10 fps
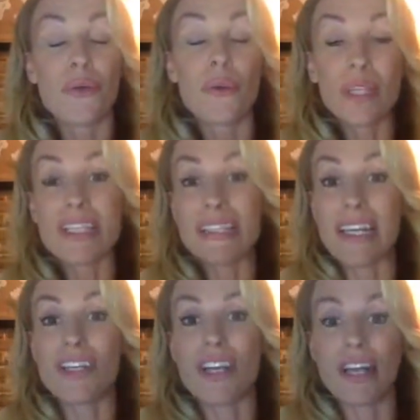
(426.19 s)
what this
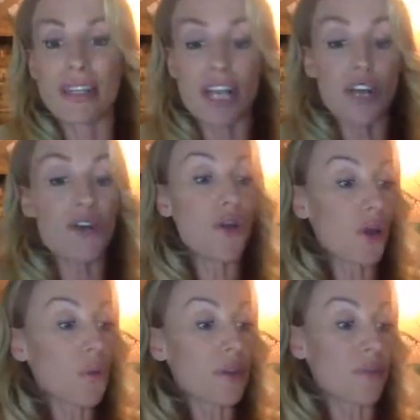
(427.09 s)
t-shirt is. I
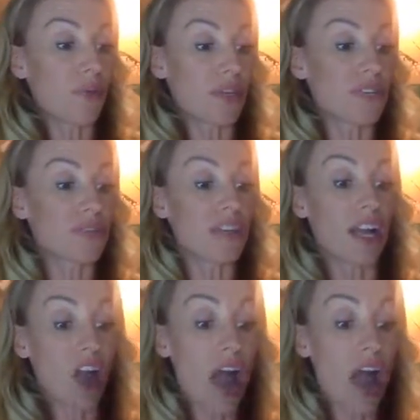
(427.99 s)
know what the print looks like.